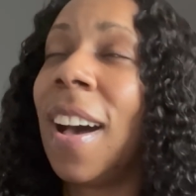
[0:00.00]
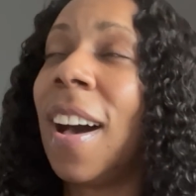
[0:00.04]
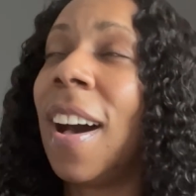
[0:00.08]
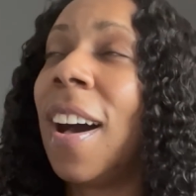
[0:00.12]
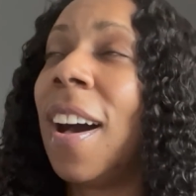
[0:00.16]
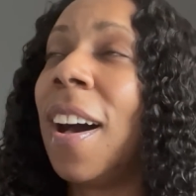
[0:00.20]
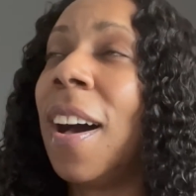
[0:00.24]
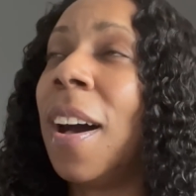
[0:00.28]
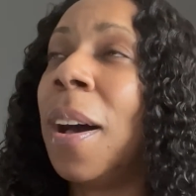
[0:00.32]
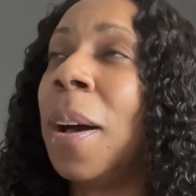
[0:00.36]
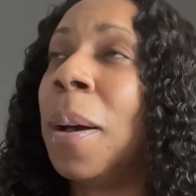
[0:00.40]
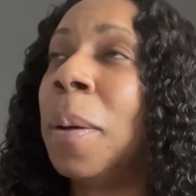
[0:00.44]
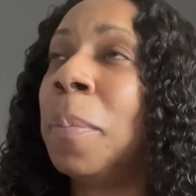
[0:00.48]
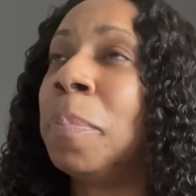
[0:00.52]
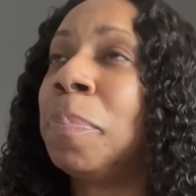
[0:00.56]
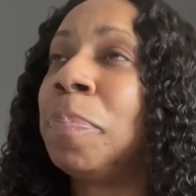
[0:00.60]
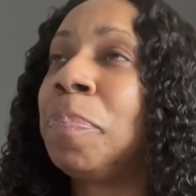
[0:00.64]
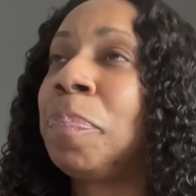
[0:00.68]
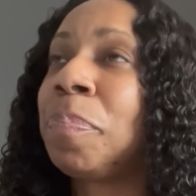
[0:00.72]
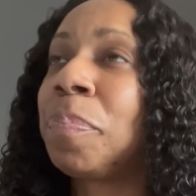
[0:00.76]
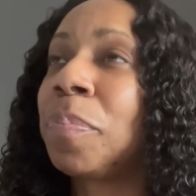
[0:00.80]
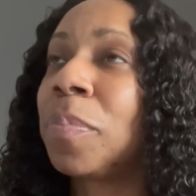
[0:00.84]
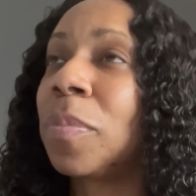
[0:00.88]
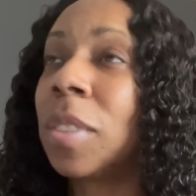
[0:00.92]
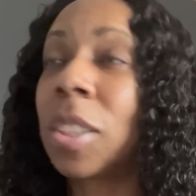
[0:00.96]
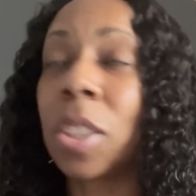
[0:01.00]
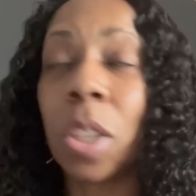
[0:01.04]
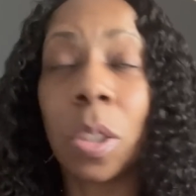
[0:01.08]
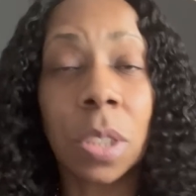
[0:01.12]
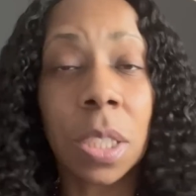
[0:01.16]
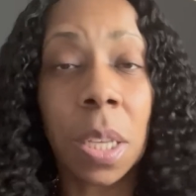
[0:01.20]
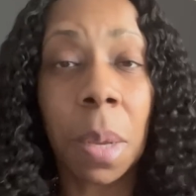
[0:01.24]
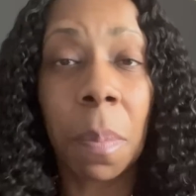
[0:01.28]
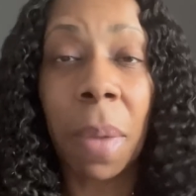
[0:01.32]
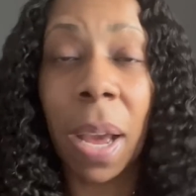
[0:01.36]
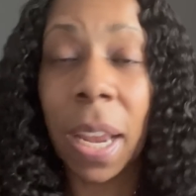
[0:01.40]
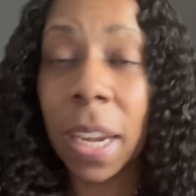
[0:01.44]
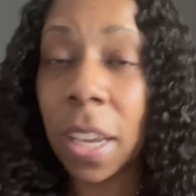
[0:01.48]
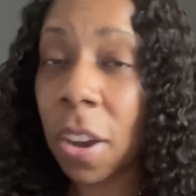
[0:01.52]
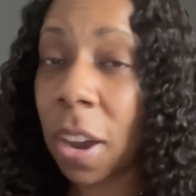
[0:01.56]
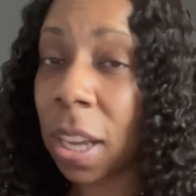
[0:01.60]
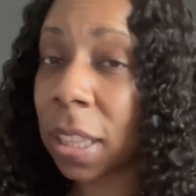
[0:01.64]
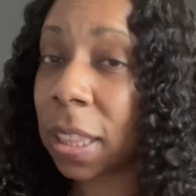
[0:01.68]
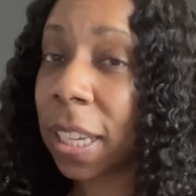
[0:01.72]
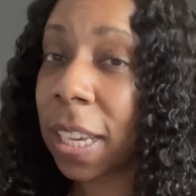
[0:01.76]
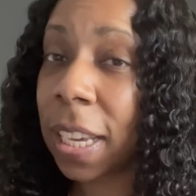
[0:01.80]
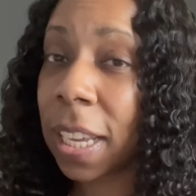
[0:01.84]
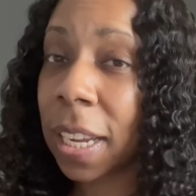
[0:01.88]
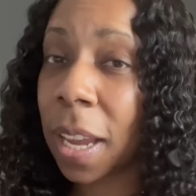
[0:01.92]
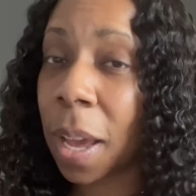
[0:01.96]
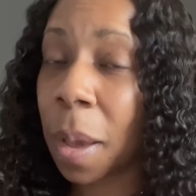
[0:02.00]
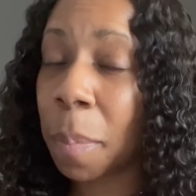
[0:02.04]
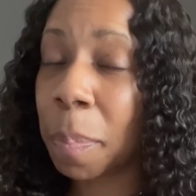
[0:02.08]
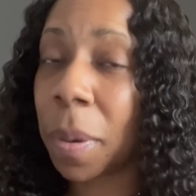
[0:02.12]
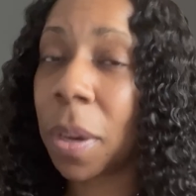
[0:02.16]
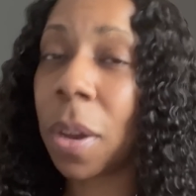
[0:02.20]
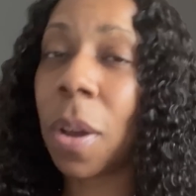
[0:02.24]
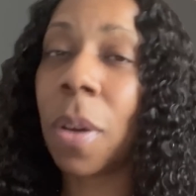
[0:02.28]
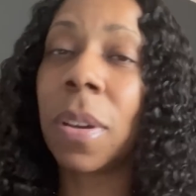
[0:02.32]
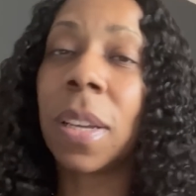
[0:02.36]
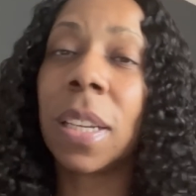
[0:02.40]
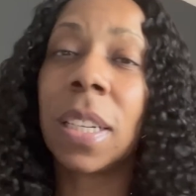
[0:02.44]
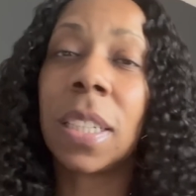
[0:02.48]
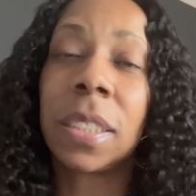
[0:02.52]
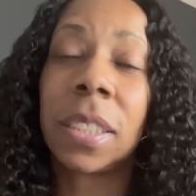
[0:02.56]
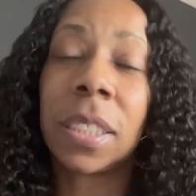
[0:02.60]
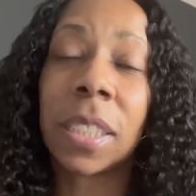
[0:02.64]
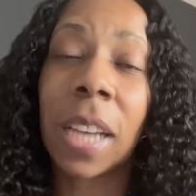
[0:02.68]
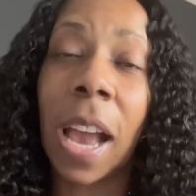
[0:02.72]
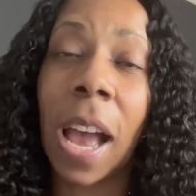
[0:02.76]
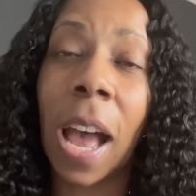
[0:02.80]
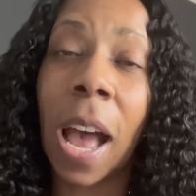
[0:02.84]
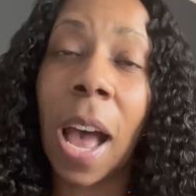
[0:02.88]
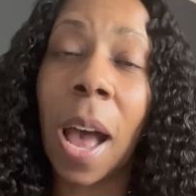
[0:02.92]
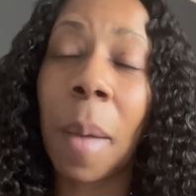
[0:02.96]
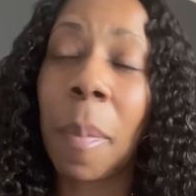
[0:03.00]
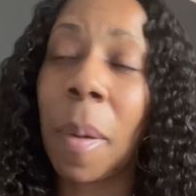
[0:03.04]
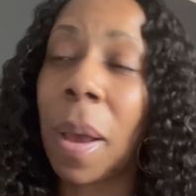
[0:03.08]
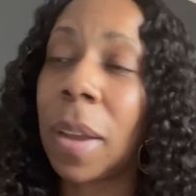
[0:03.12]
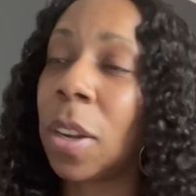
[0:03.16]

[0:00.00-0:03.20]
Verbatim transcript: Um, so somebody gonna have to get up and go get a job.